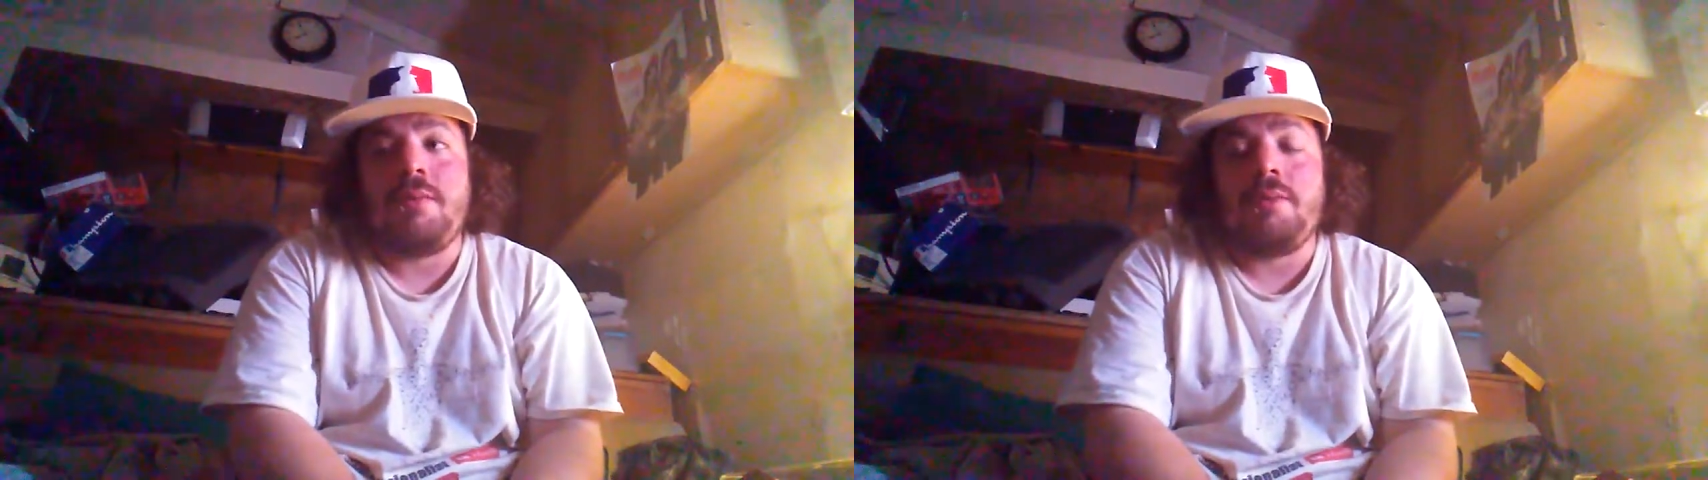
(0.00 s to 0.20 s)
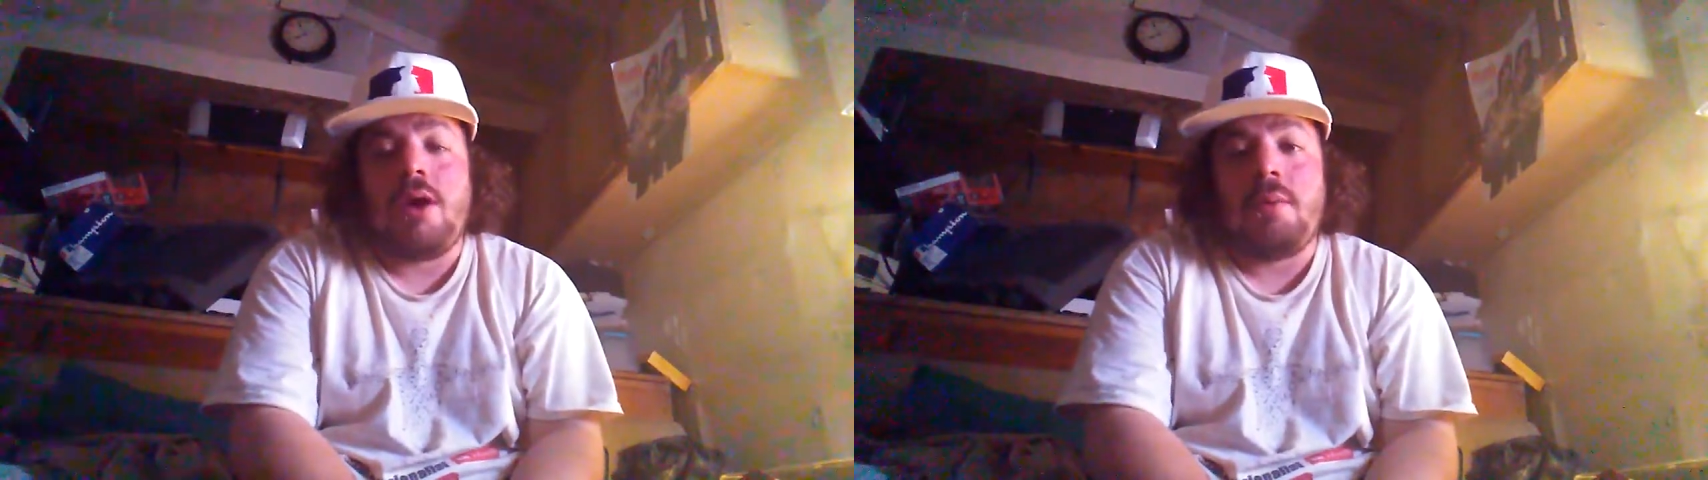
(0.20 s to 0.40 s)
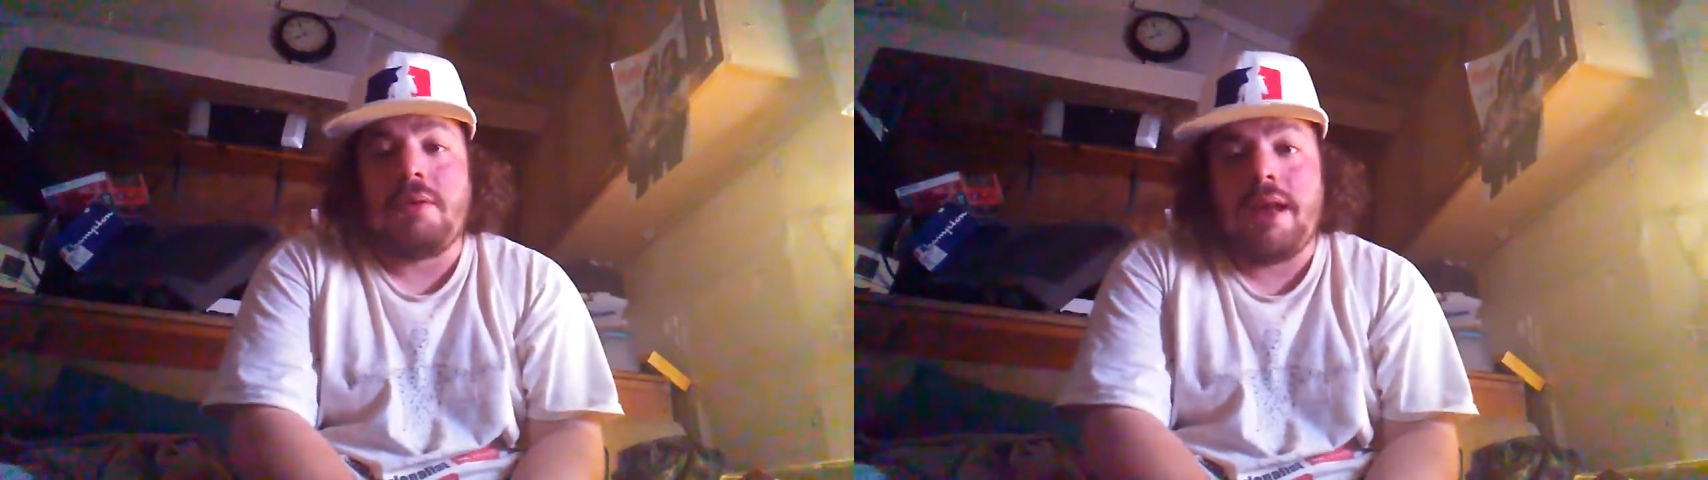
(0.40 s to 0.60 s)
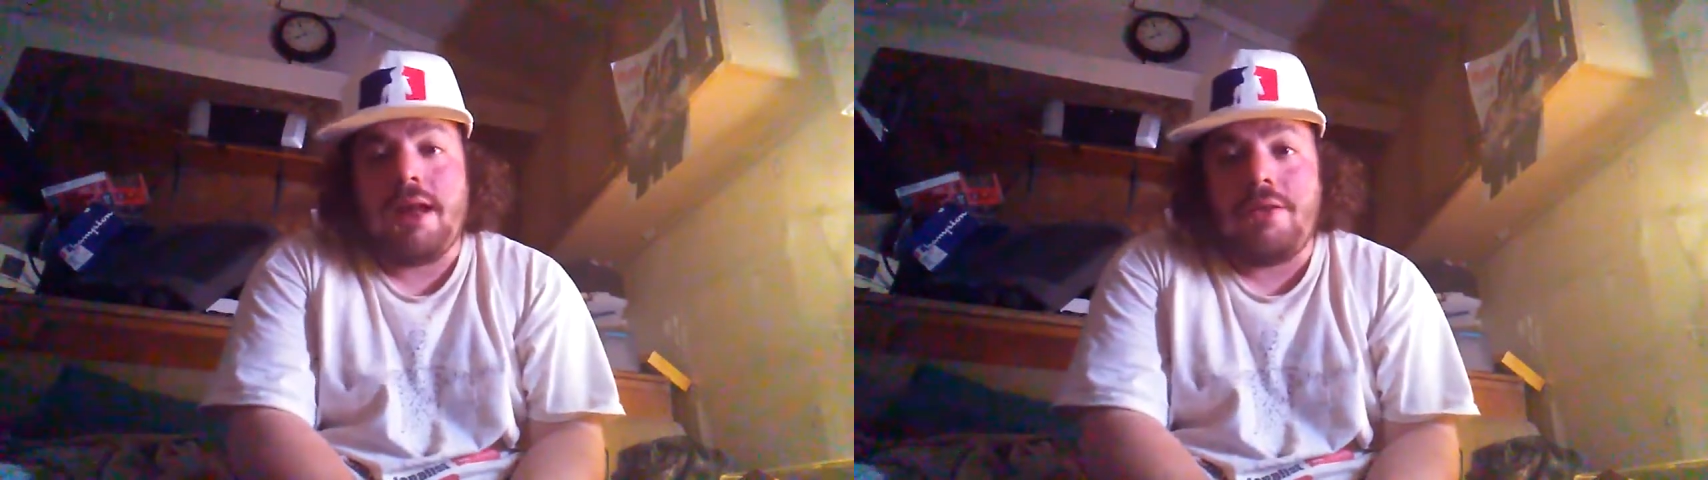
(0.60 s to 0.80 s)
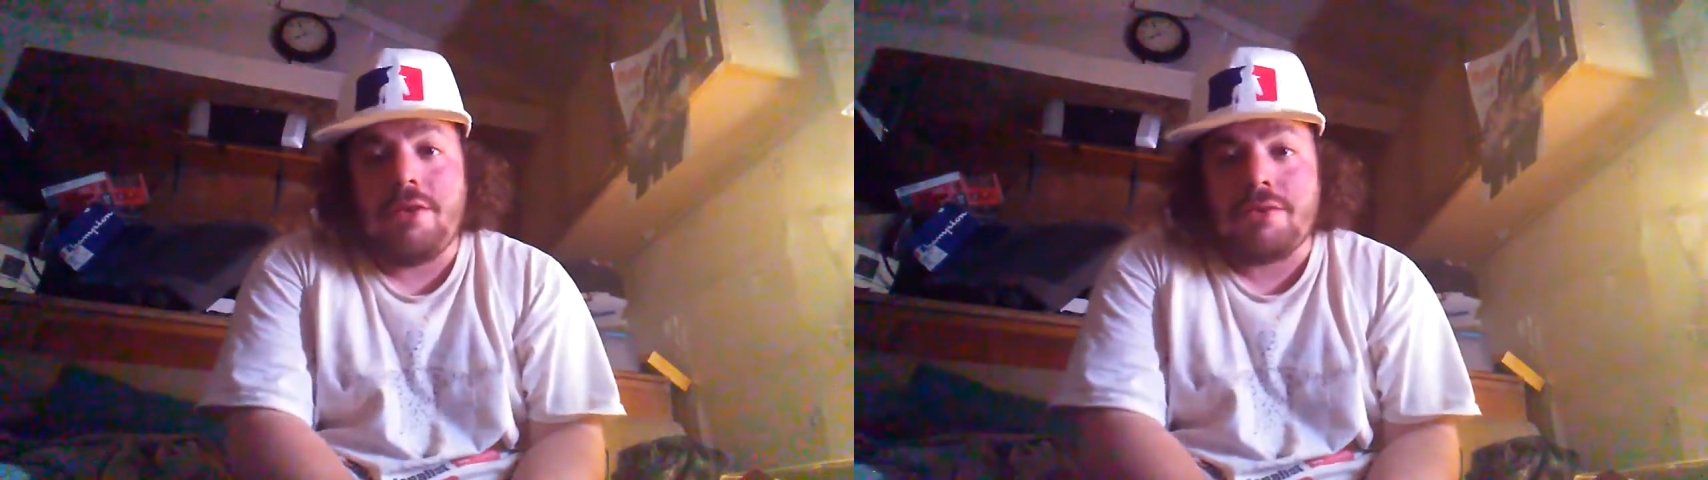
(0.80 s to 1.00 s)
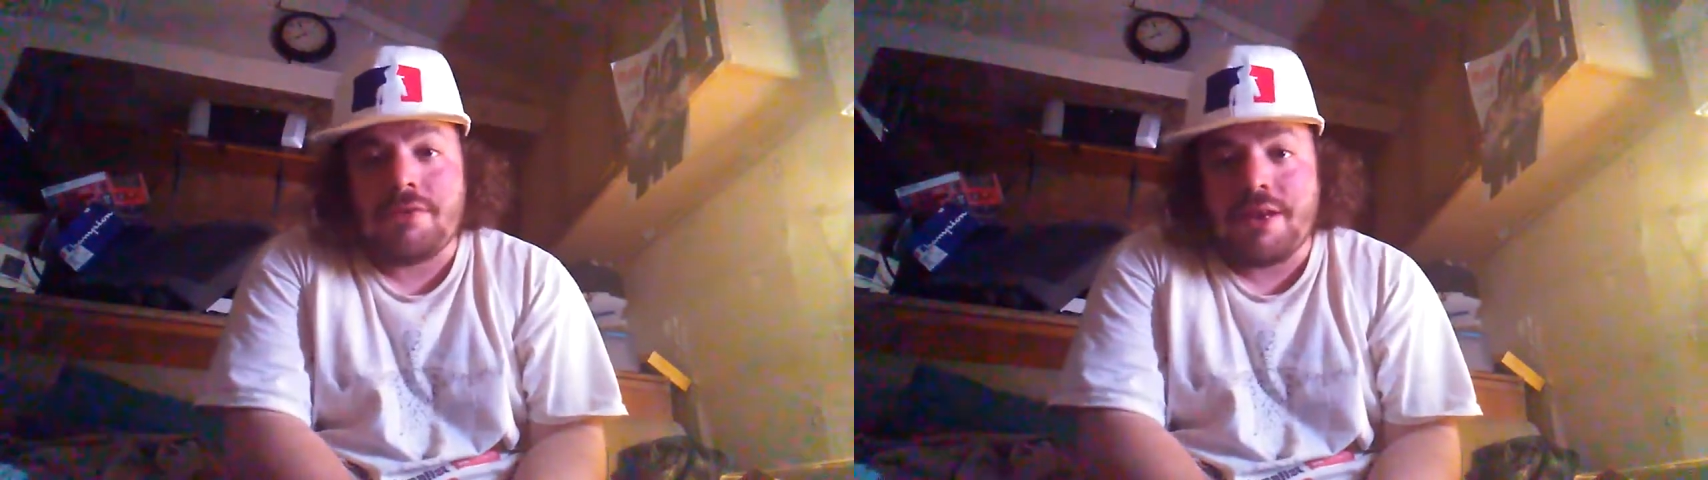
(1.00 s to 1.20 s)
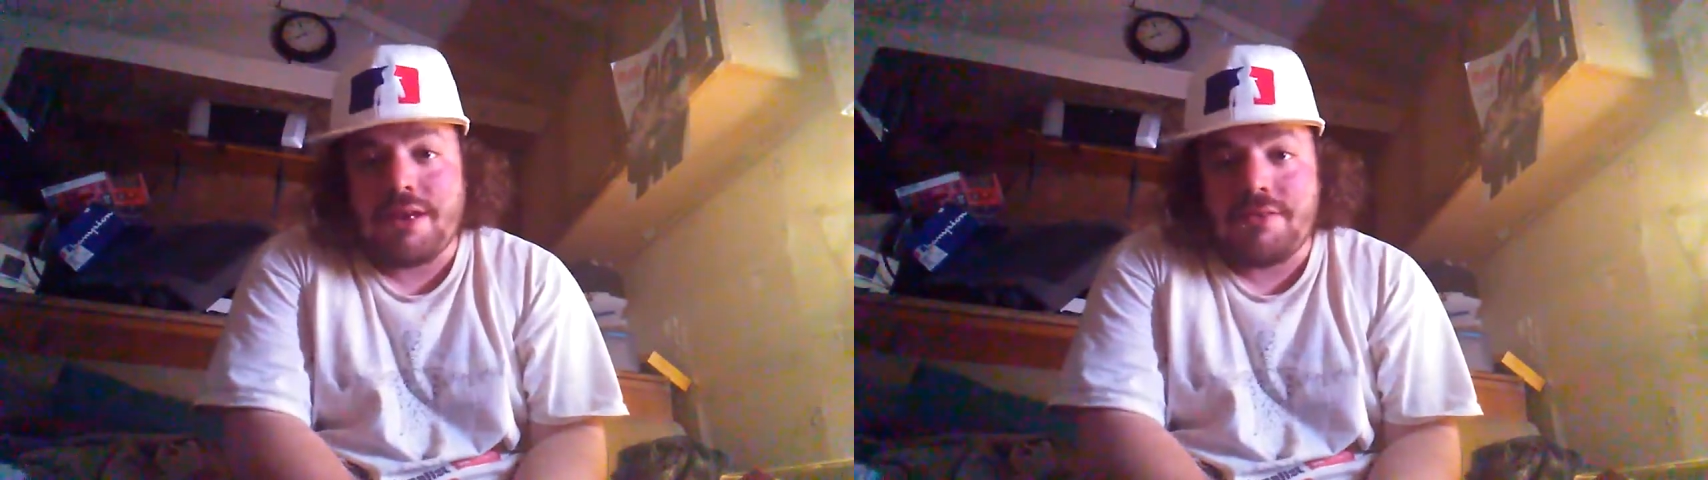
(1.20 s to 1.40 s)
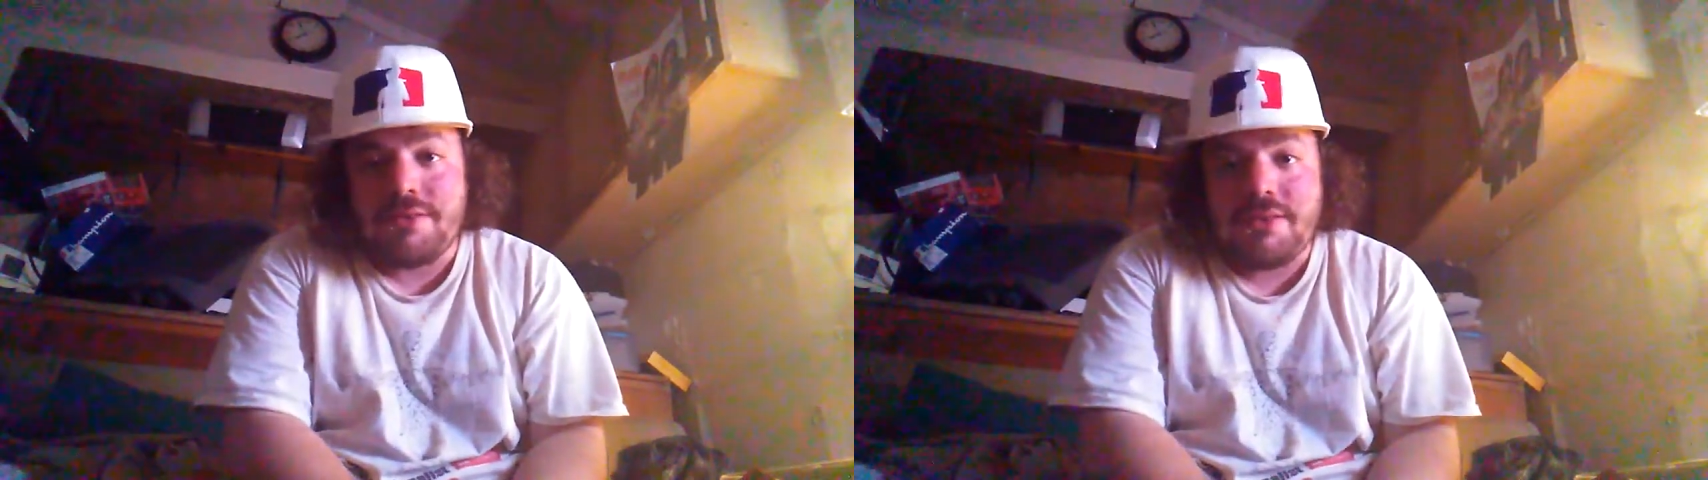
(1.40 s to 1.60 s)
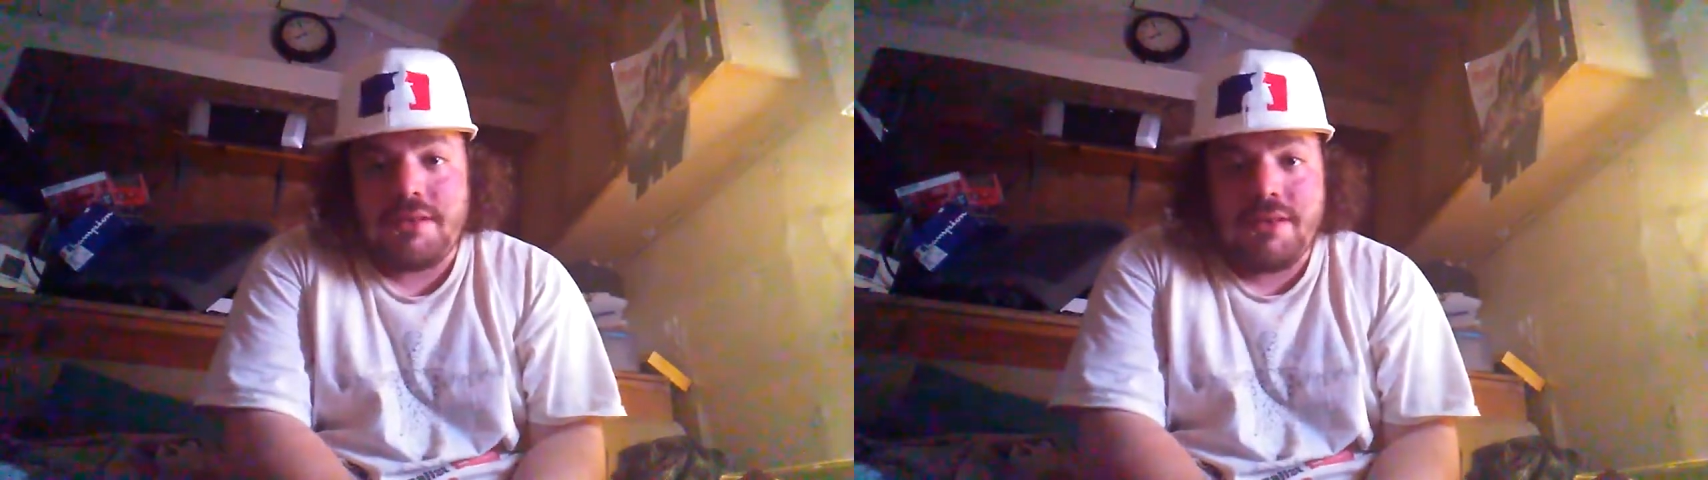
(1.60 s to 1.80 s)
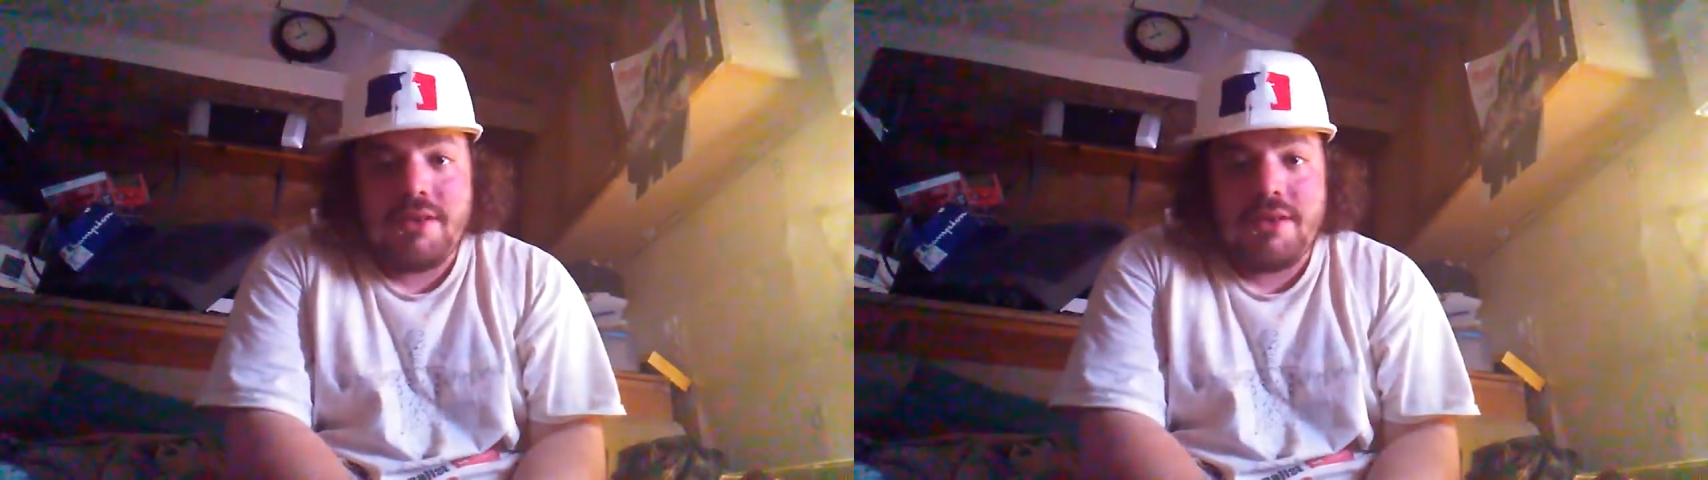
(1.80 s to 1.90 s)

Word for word: of y'all playing out those events.